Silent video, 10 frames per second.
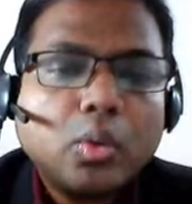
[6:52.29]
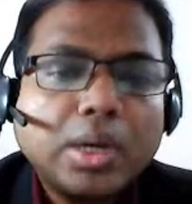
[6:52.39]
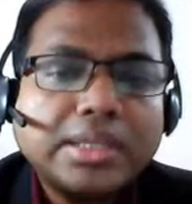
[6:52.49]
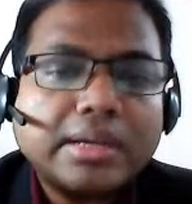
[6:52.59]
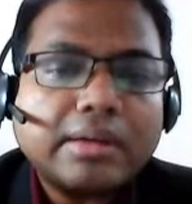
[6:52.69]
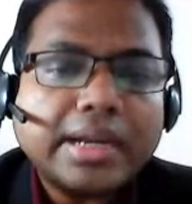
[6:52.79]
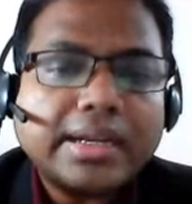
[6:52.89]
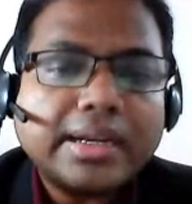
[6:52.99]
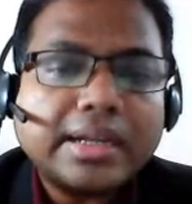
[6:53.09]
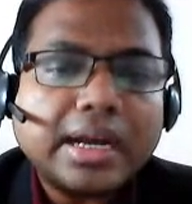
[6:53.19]
while the
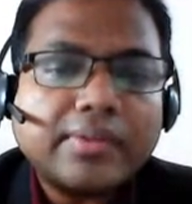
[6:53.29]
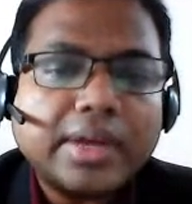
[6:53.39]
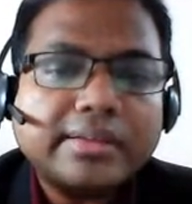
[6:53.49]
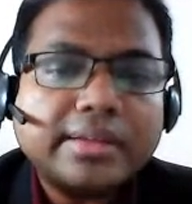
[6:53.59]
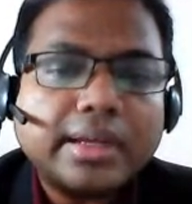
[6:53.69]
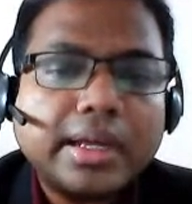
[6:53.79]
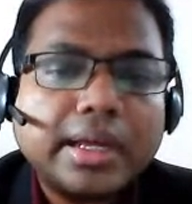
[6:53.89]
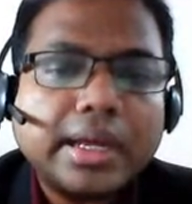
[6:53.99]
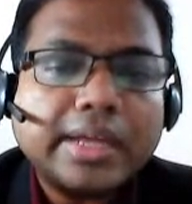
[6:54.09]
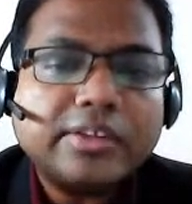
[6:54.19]
right hand curve
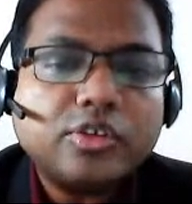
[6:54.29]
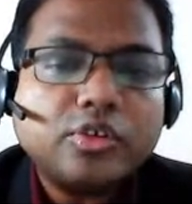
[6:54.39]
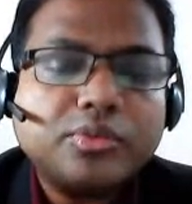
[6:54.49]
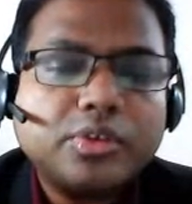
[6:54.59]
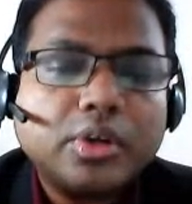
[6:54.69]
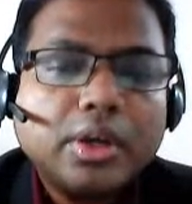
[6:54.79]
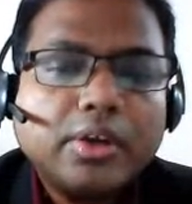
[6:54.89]
assumes